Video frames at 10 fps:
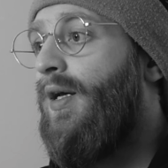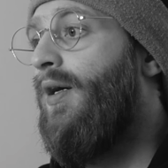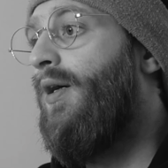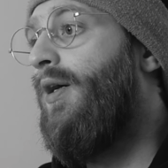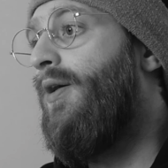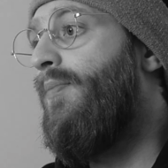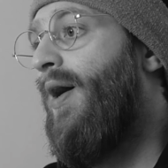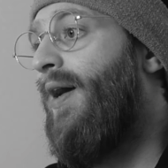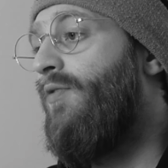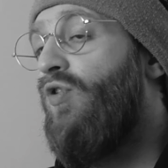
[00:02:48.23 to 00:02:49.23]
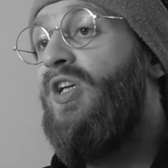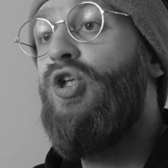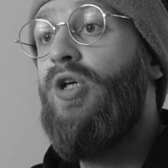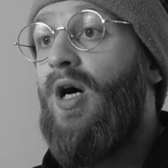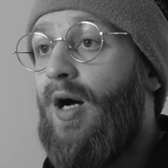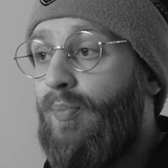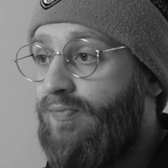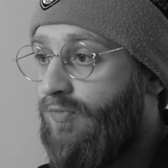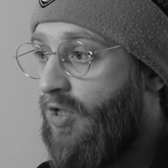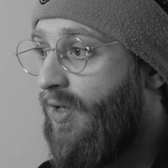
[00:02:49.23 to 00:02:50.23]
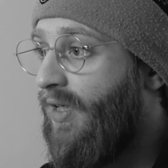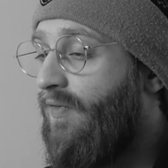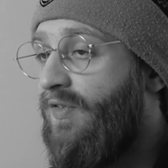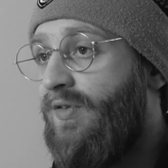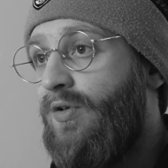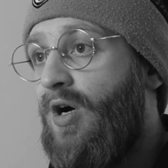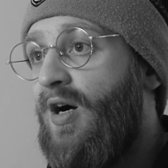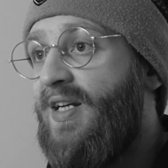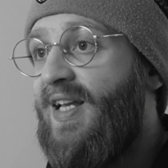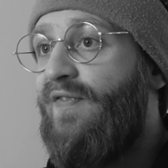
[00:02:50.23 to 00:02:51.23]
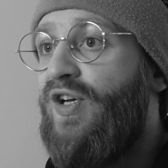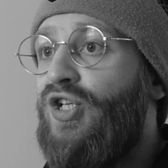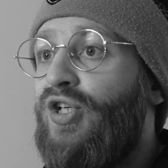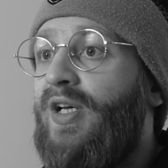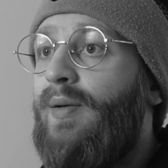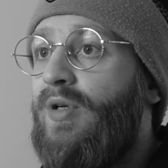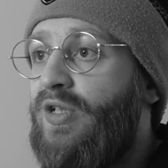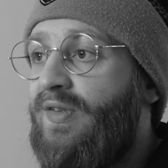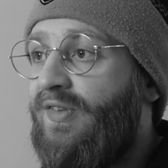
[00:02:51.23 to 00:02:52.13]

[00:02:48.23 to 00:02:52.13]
and really sharp, kind of gives high definition images.